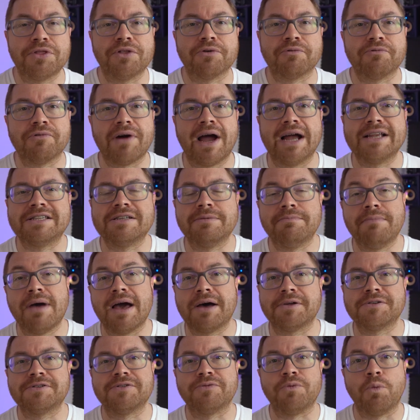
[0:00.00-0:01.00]
with the right
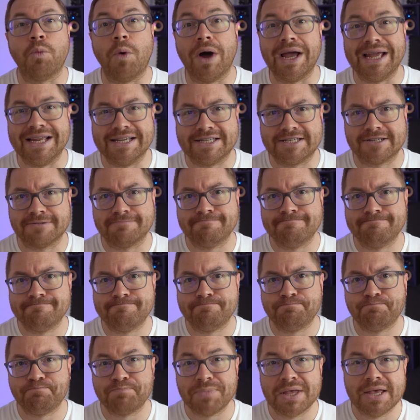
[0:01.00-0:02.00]
amount of weight.
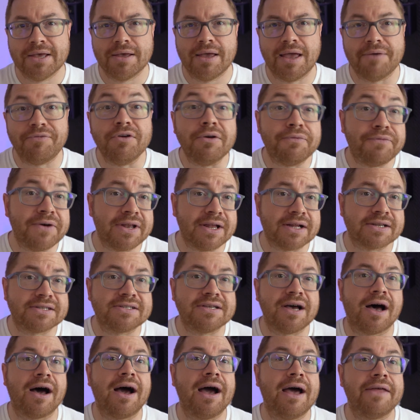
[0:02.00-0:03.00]
If you fit a
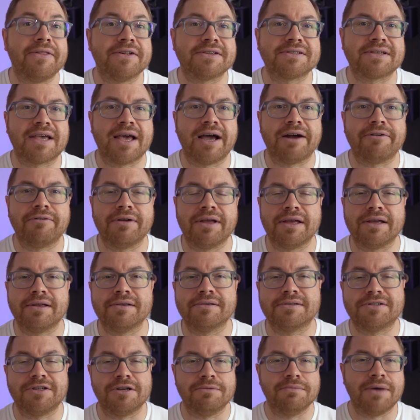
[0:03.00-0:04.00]
tyre that's
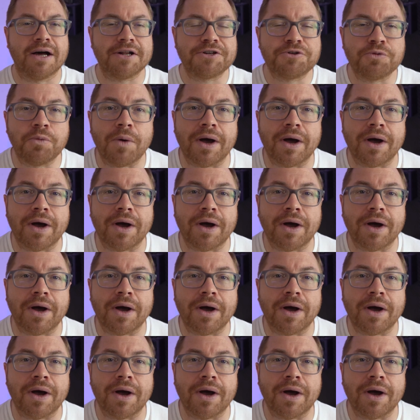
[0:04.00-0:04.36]
carrying too much